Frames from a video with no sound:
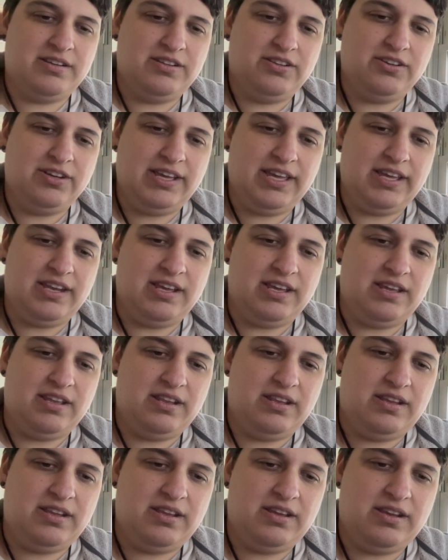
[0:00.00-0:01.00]
Look at it.
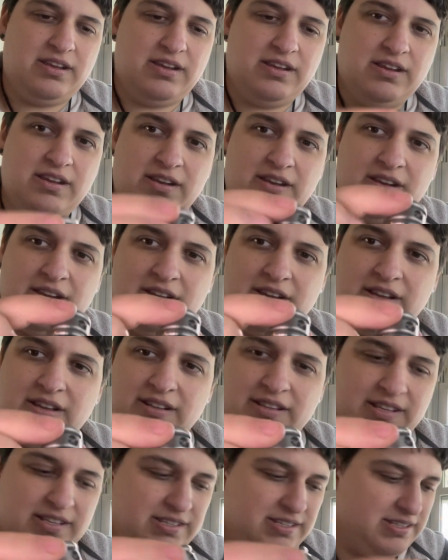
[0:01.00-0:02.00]

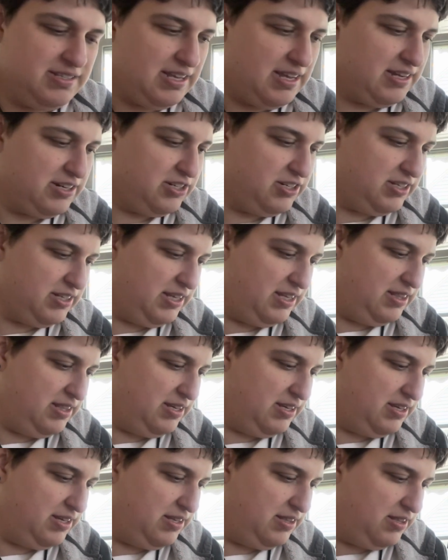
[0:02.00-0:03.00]
This is actually
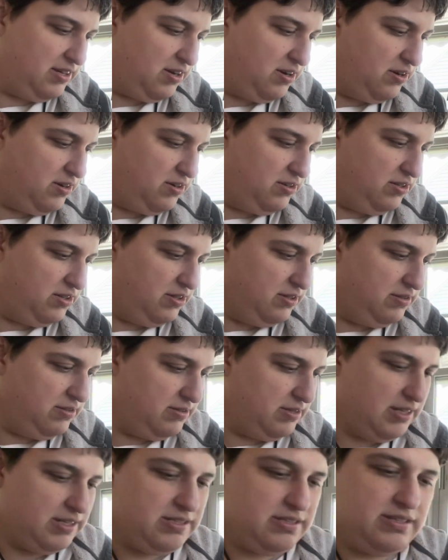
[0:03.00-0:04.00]
the,
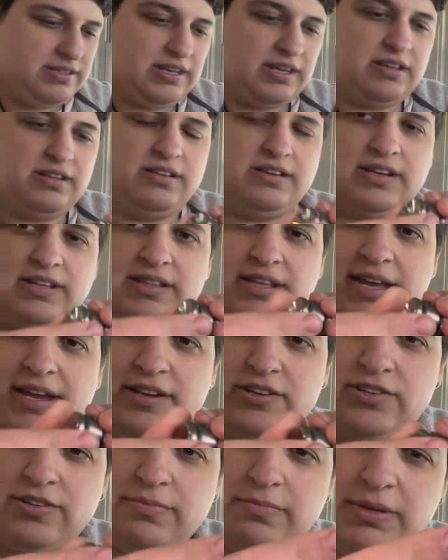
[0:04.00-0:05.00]
let's take a look at the
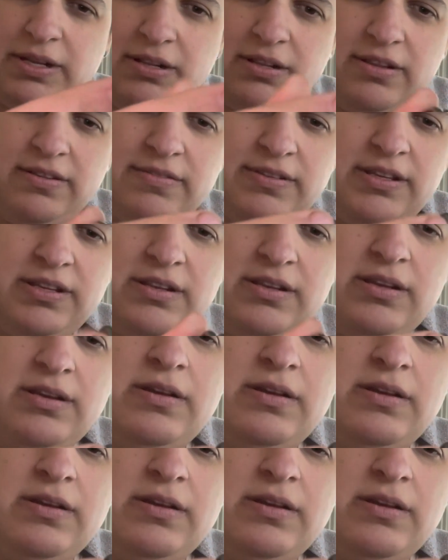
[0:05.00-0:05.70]
actual middle of it.